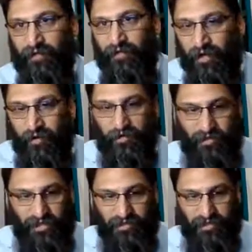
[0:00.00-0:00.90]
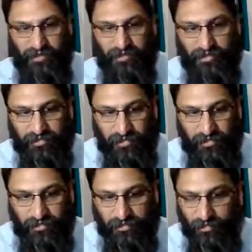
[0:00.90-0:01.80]
there are organizations
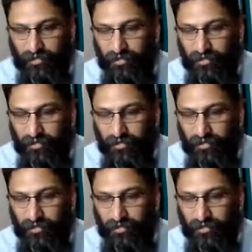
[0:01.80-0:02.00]
that do